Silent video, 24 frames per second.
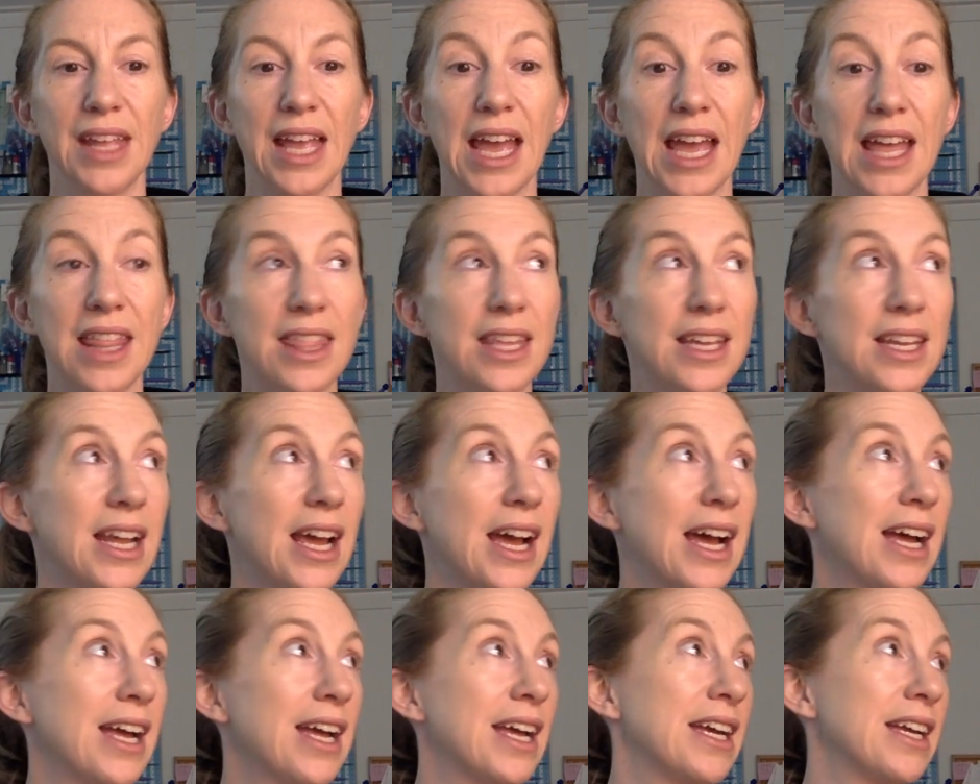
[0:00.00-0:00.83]
And then
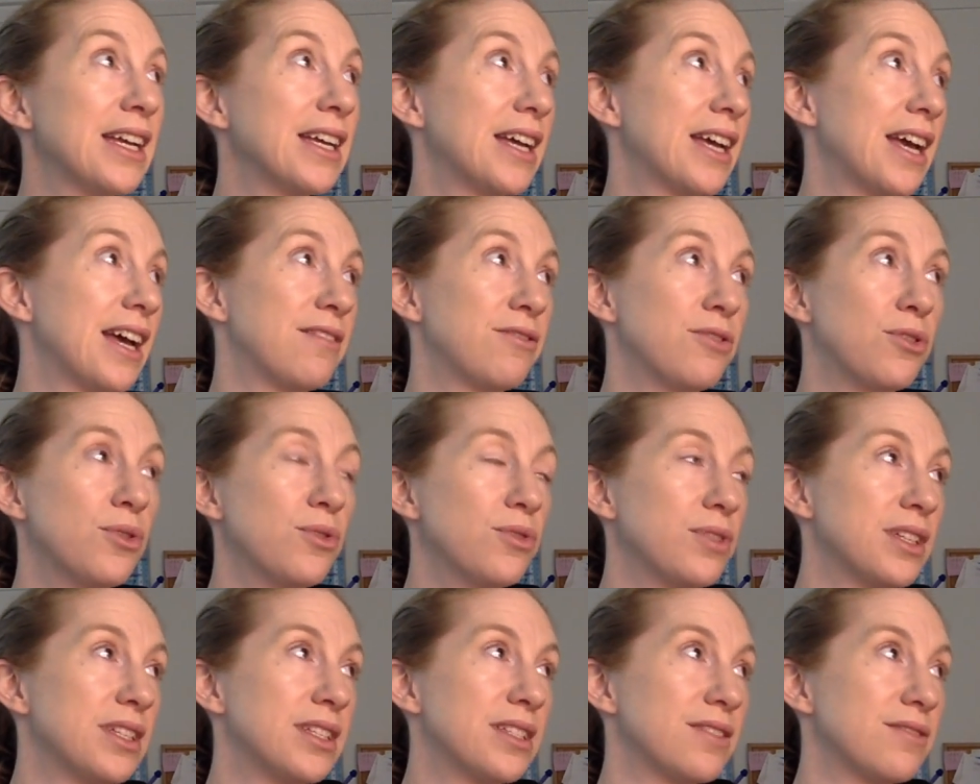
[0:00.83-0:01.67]
I have a
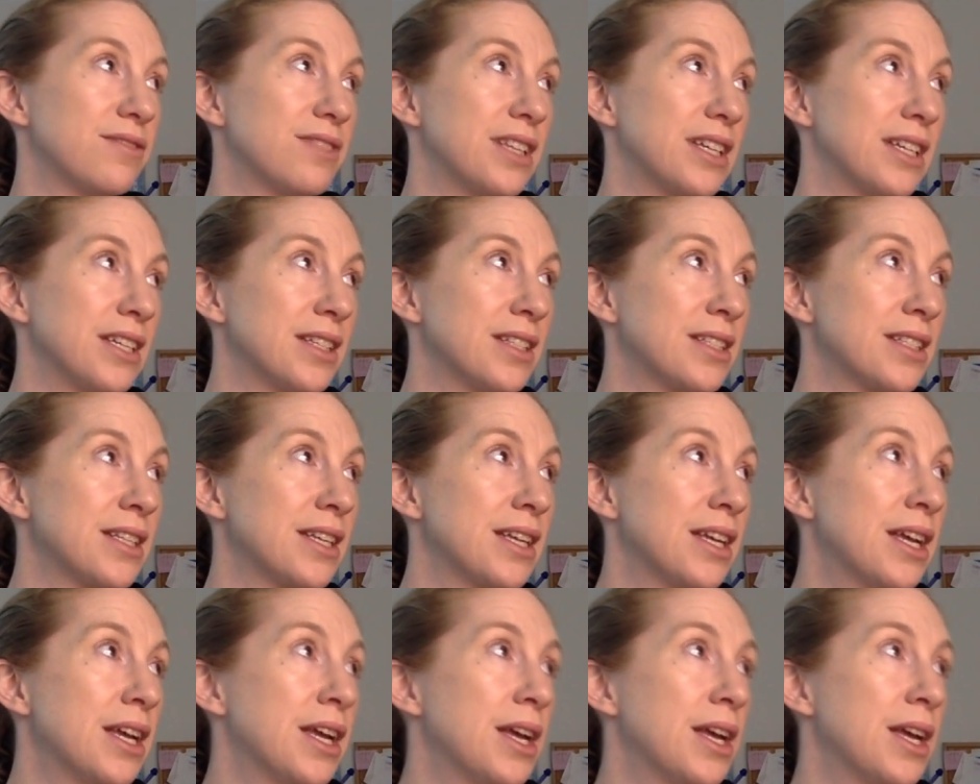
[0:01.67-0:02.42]
whole list of things.